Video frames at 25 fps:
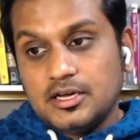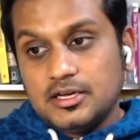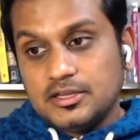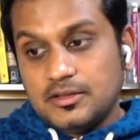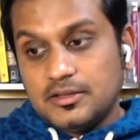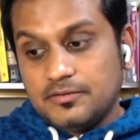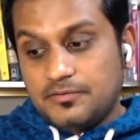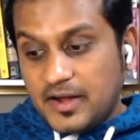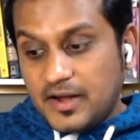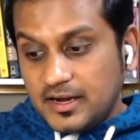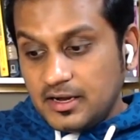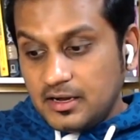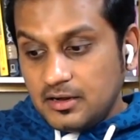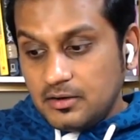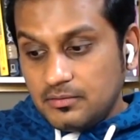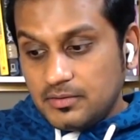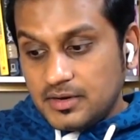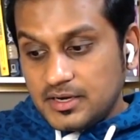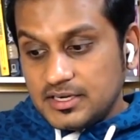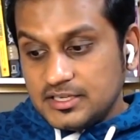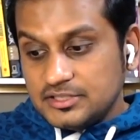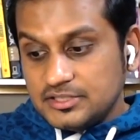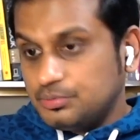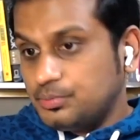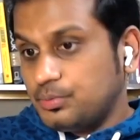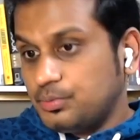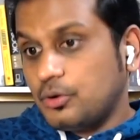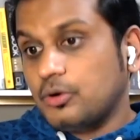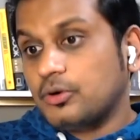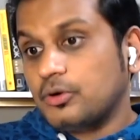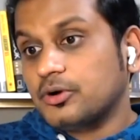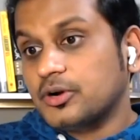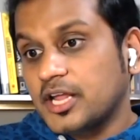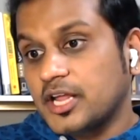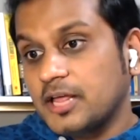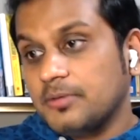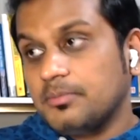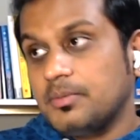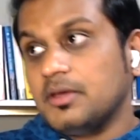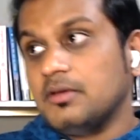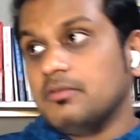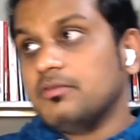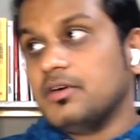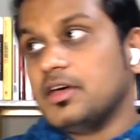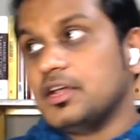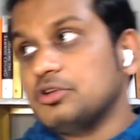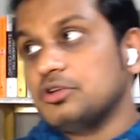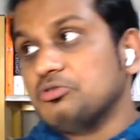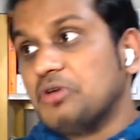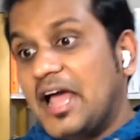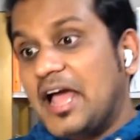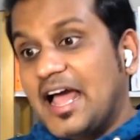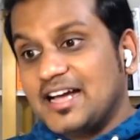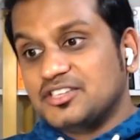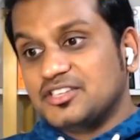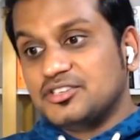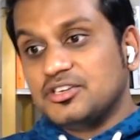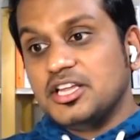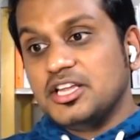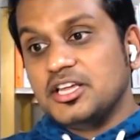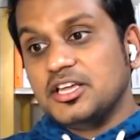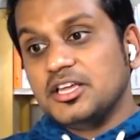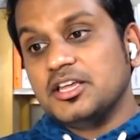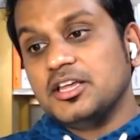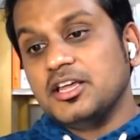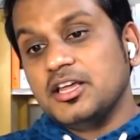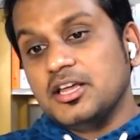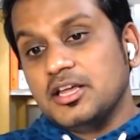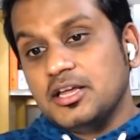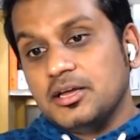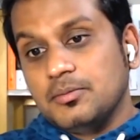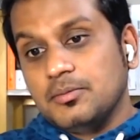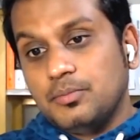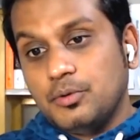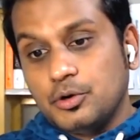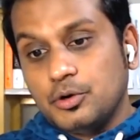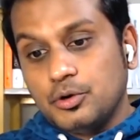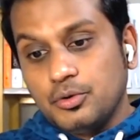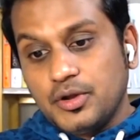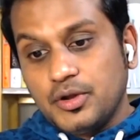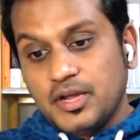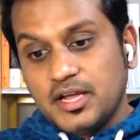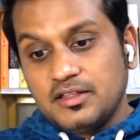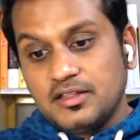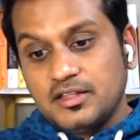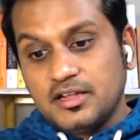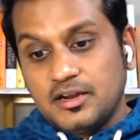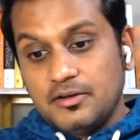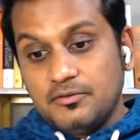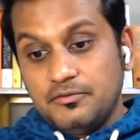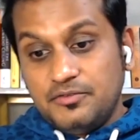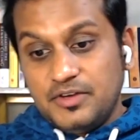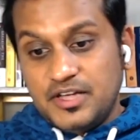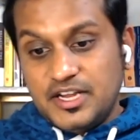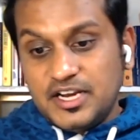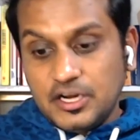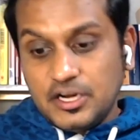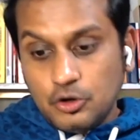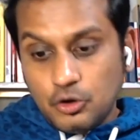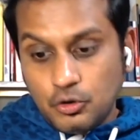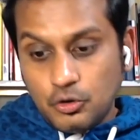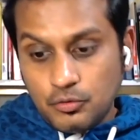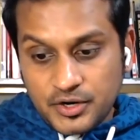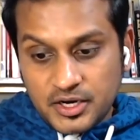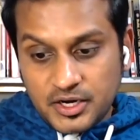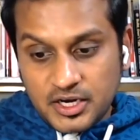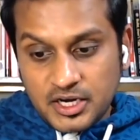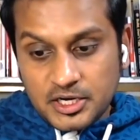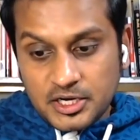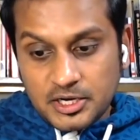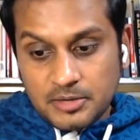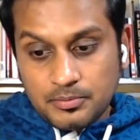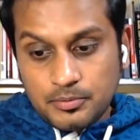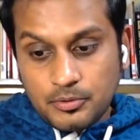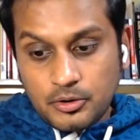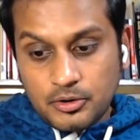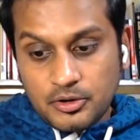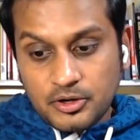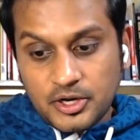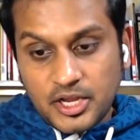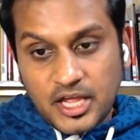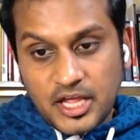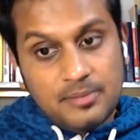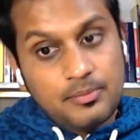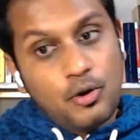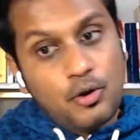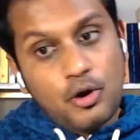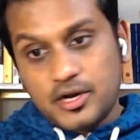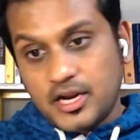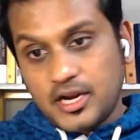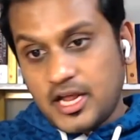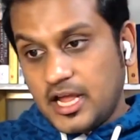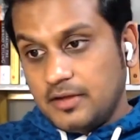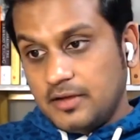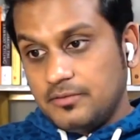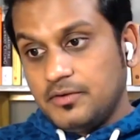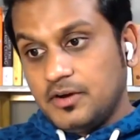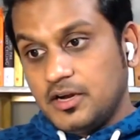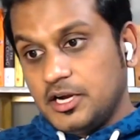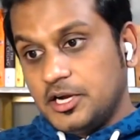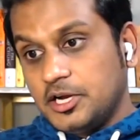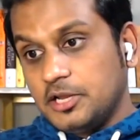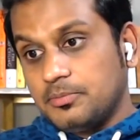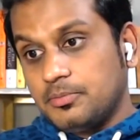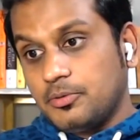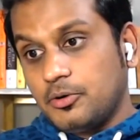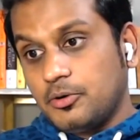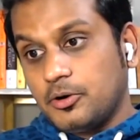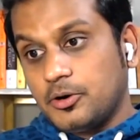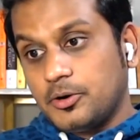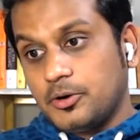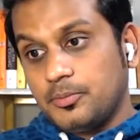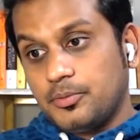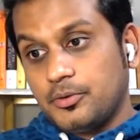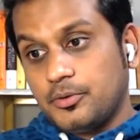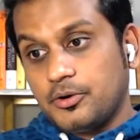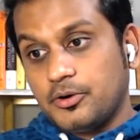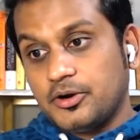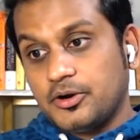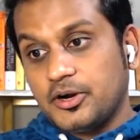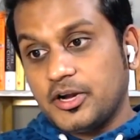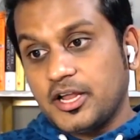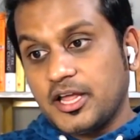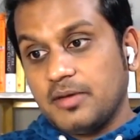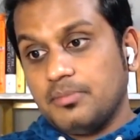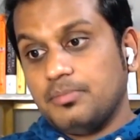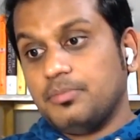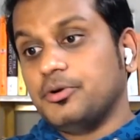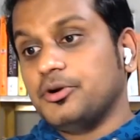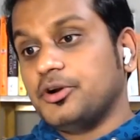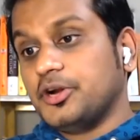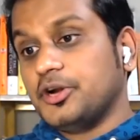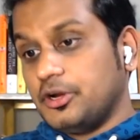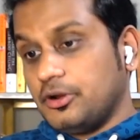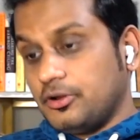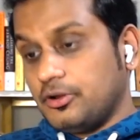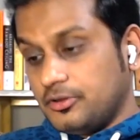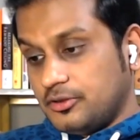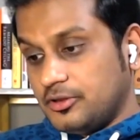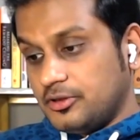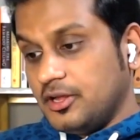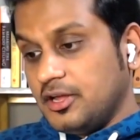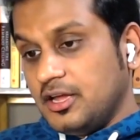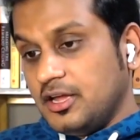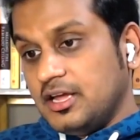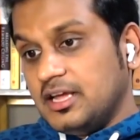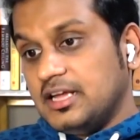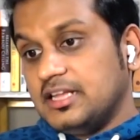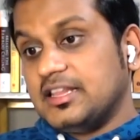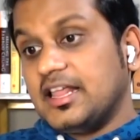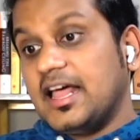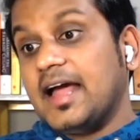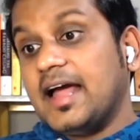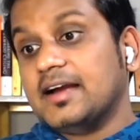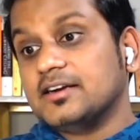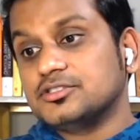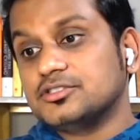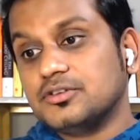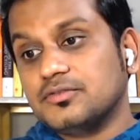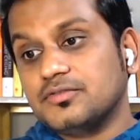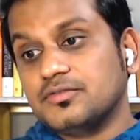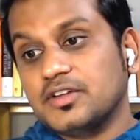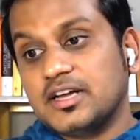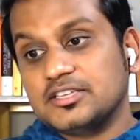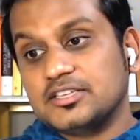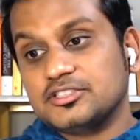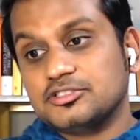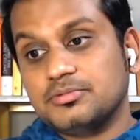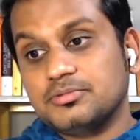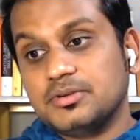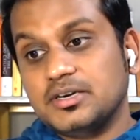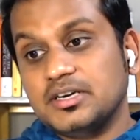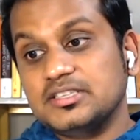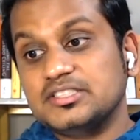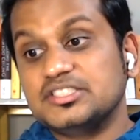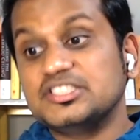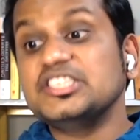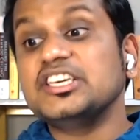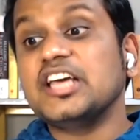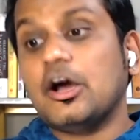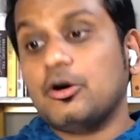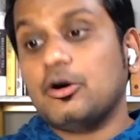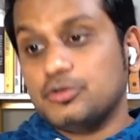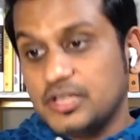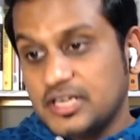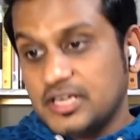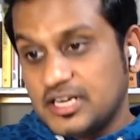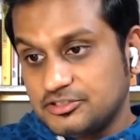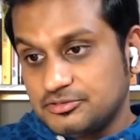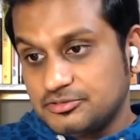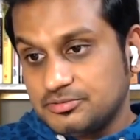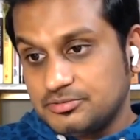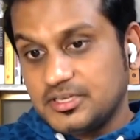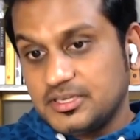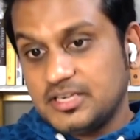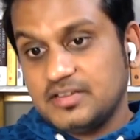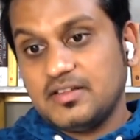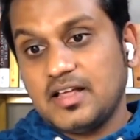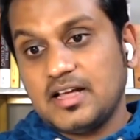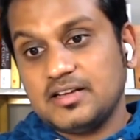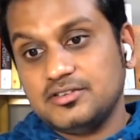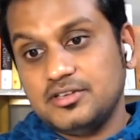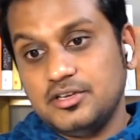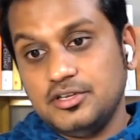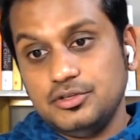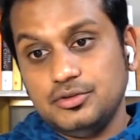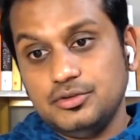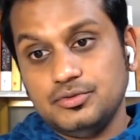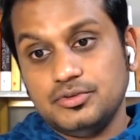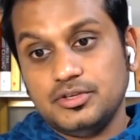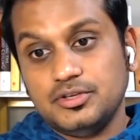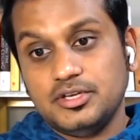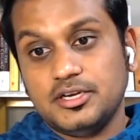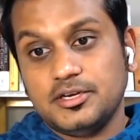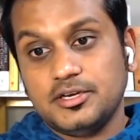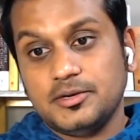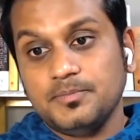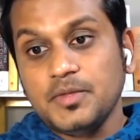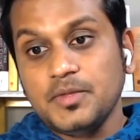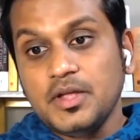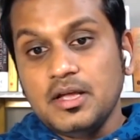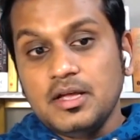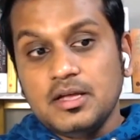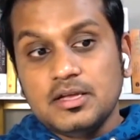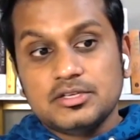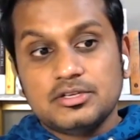The final one is prototyping, where you actually put together a very low fidelity prototype or a high fidelity prototype, put it on in the hands of the customer, and see how the customer is actually using it.